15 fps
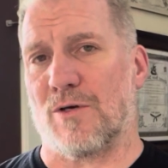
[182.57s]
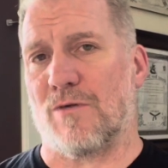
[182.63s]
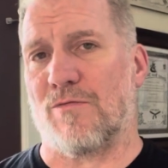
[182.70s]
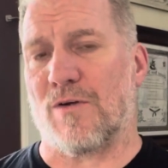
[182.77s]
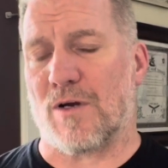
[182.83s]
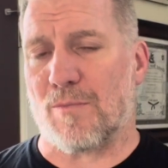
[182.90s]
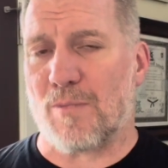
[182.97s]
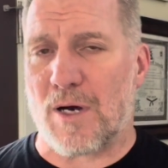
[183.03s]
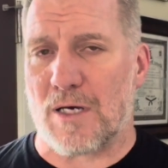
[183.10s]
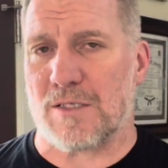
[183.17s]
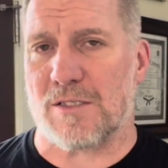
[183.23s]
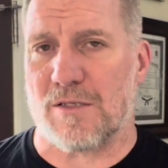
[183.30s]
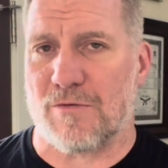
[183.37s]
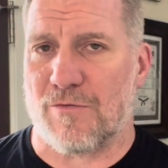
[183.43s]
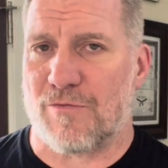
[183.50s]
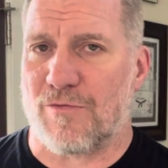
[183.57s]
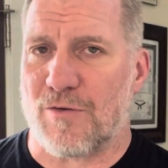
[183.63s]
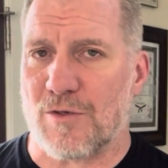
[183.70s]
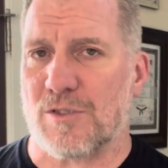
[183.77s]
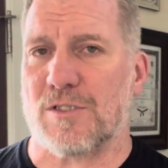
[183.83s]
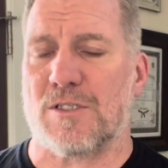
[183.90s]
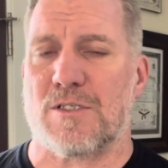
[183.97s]
a very positive
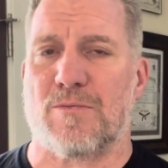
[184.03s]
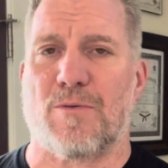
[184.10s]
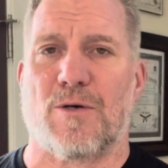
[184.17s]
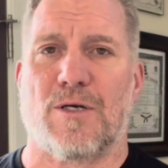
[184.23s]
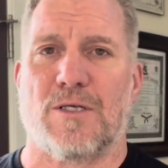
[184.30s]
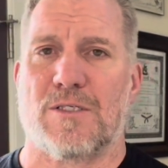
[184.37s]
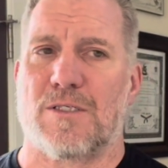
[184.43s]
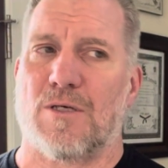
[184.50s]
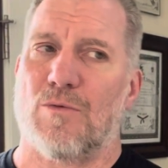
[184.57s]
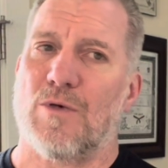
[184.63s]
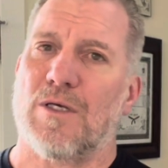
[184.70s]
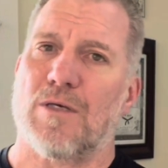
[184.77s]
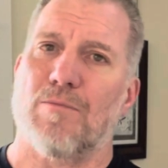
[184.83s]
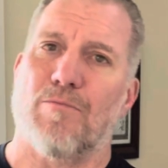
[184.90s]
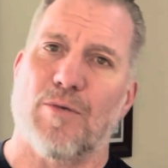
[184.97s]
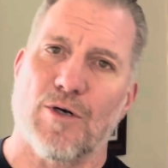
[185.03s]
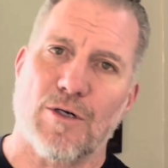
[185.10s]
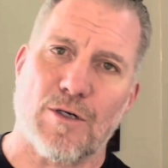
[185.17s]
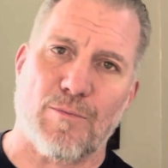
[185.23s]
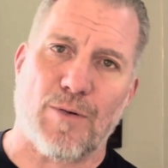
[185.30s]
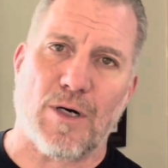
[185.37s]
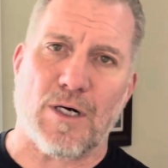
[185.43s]
first experience that we can build
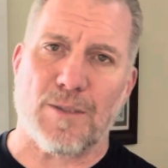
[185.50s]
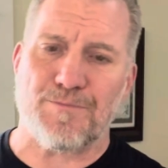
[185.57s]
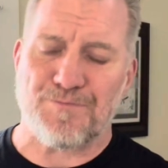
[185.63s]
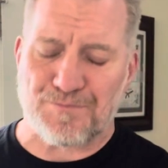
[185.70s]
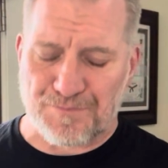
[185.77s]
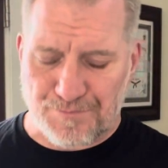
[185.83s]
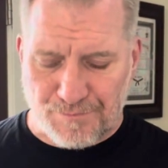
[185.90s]
upon.